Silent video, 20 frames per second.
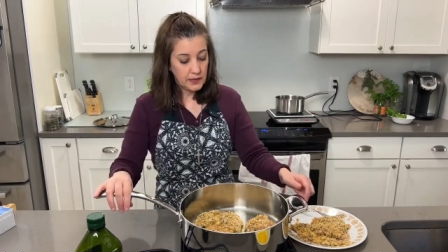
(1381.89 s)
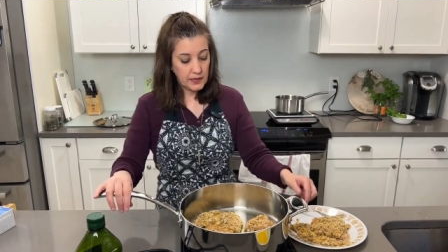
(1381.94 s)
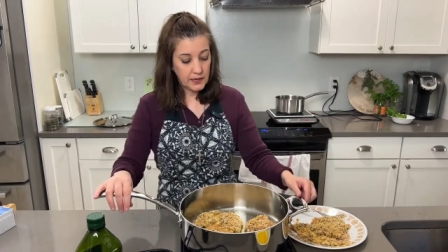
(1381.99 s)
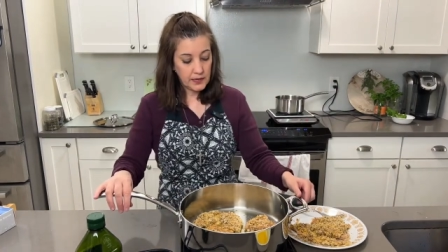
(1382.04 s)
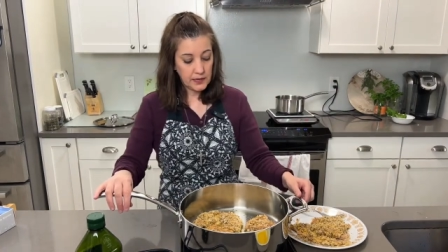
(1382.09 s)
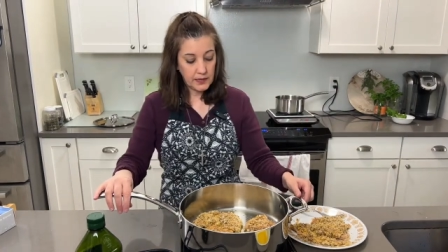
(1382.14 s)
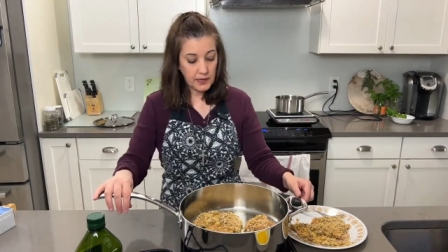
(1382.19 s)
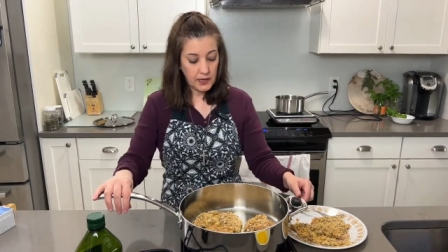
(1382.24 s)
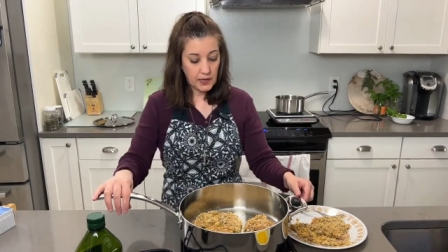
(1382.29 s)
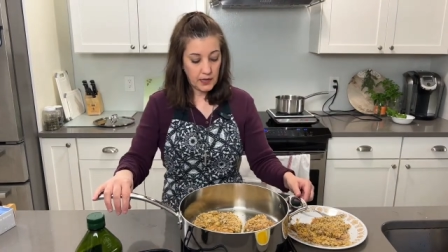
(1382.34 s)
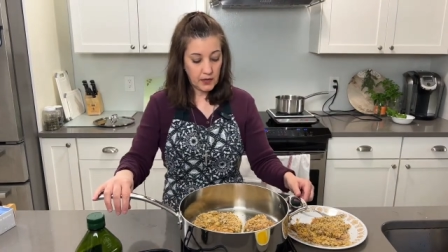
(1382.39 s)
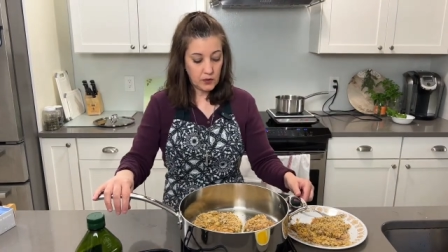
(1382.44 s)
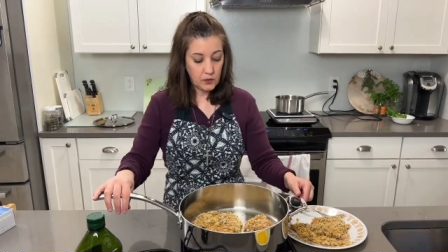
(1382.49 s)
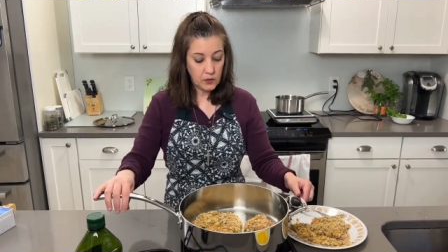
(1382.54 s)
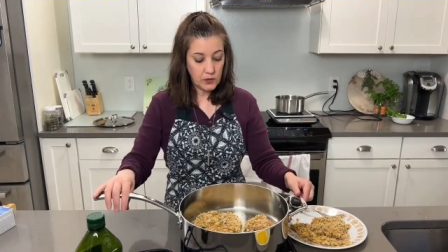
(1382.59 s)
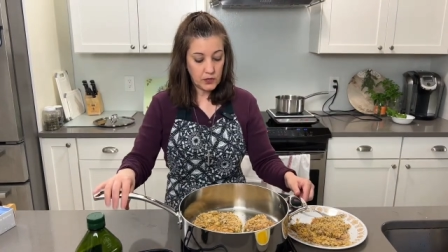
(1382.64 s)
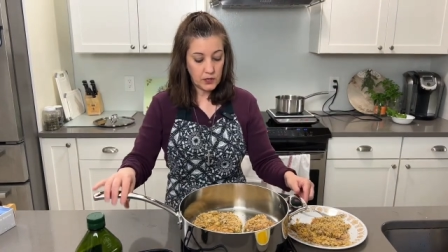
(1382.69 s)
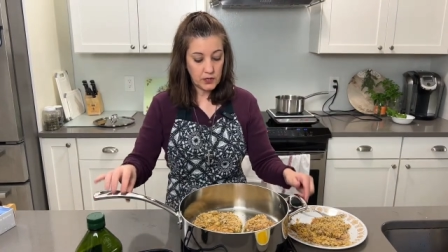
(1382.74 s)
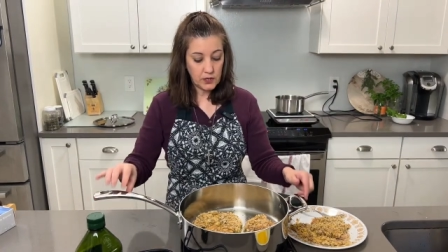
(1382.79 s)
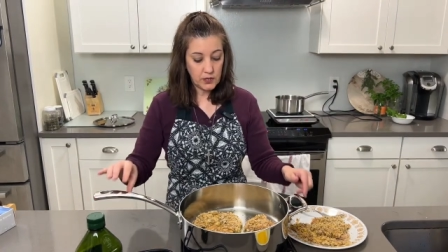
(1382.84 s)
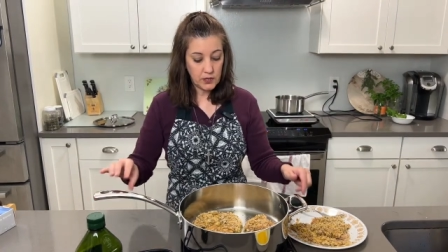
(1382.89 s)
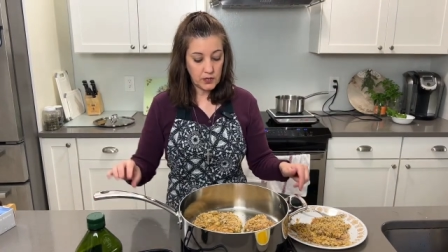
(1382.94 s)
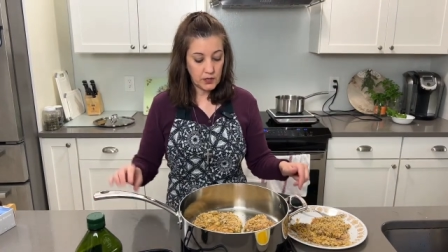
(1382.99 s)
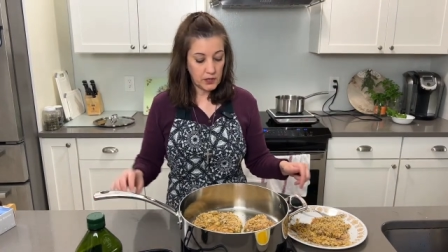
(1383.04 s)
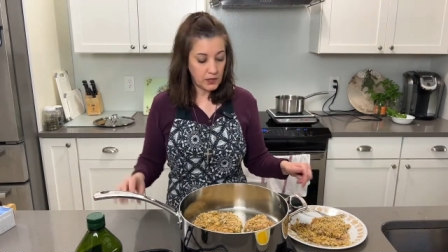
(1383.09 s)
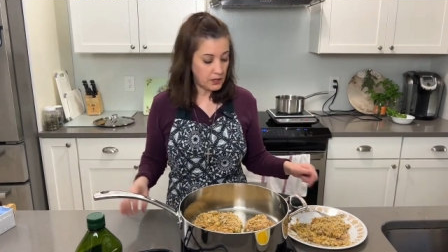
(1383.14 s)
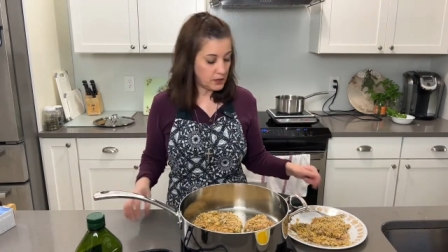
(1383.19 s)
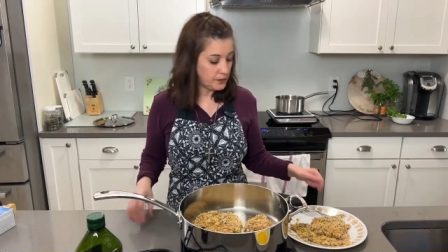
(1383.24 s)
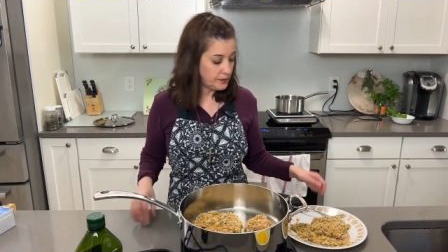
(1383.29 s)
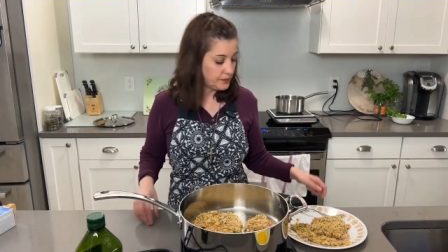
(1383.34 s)
and that was
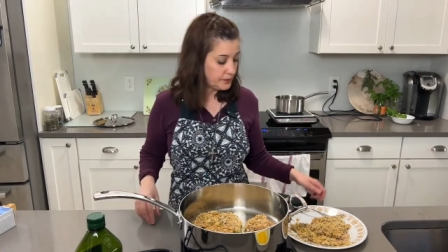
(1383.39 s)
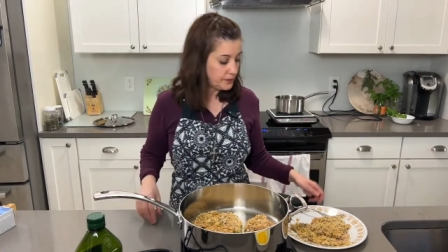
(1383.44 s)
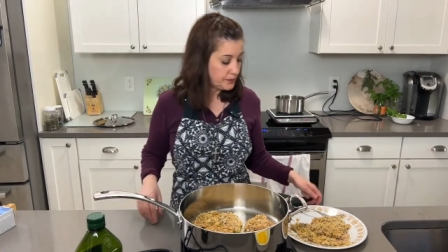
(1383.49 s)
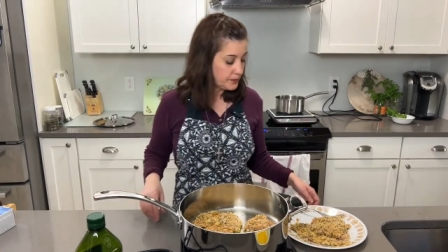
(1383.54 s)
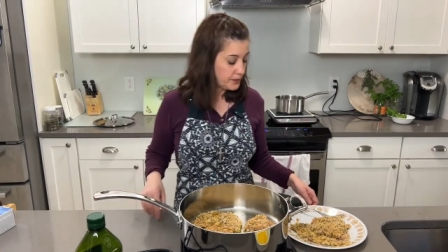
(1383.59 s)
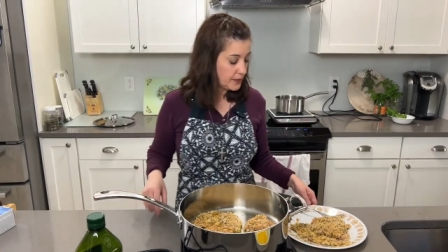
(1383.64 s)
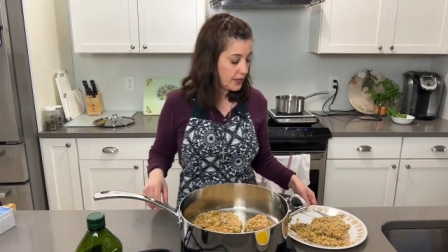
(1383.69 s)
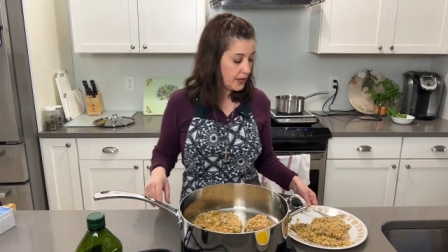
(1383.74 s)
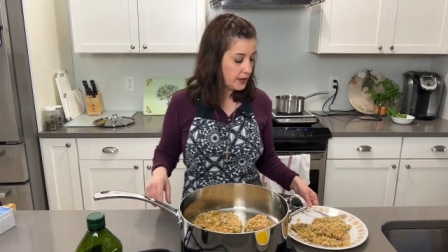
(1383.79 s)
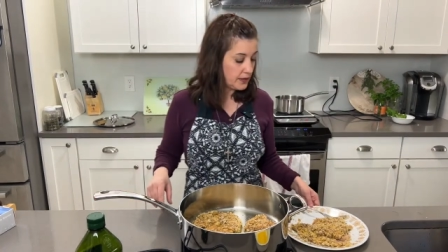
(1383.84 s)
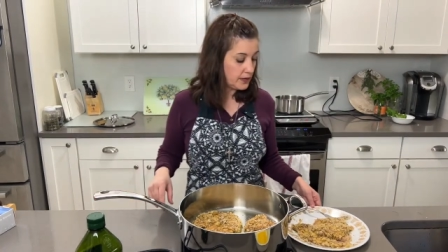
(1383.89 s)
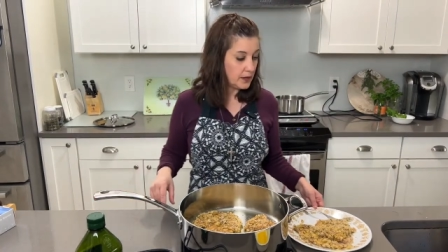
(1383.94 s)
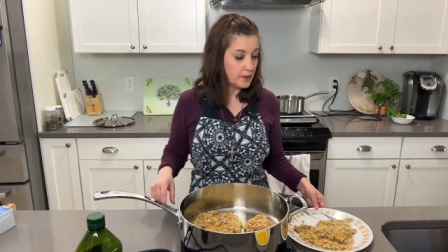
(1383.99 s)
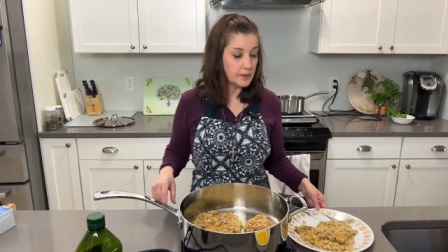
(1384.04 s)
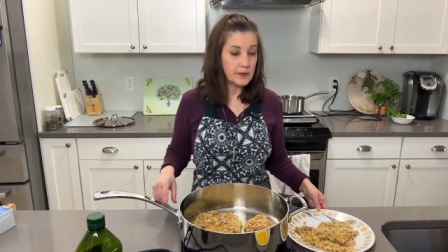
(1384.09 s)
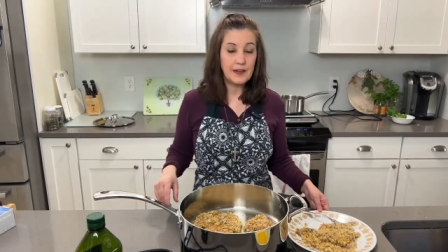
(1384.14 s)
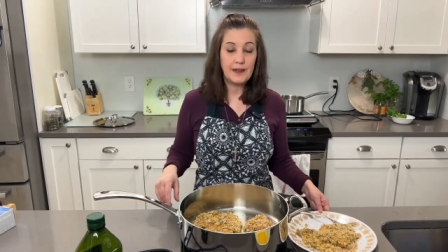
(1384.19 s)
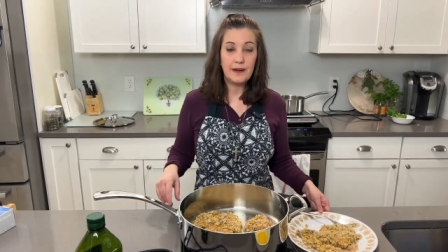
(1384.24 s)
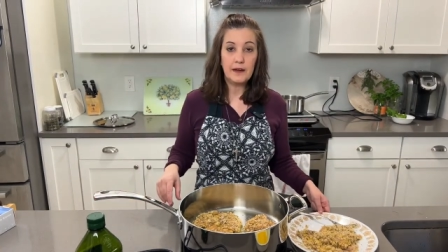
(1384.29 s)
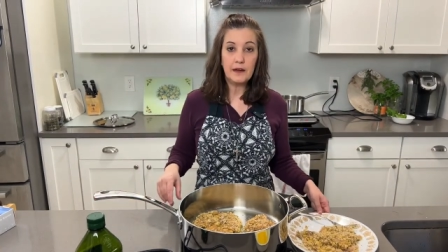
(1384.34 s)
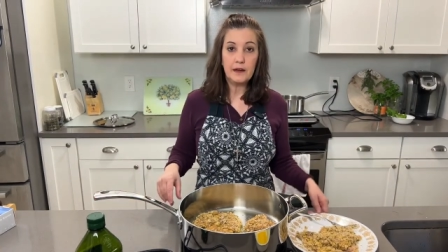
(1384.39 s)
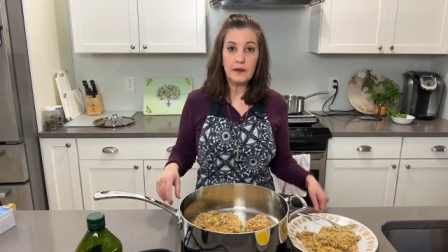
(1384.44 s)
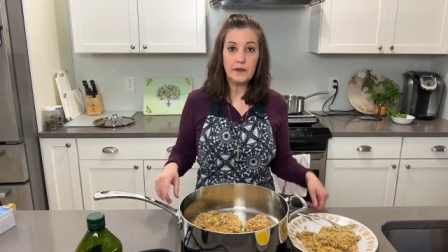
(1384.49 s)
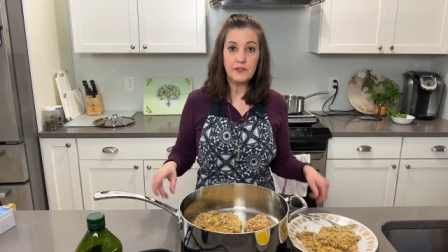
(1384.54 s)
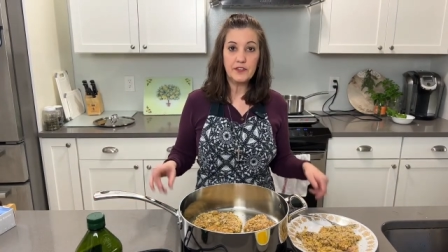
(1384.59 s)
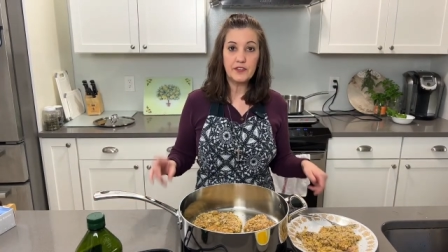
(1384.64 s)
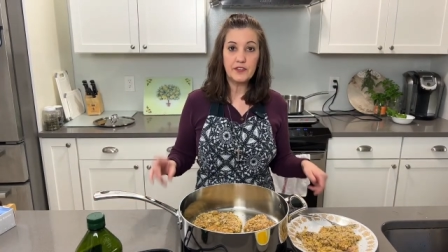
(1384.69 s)
um, that I'm gonna have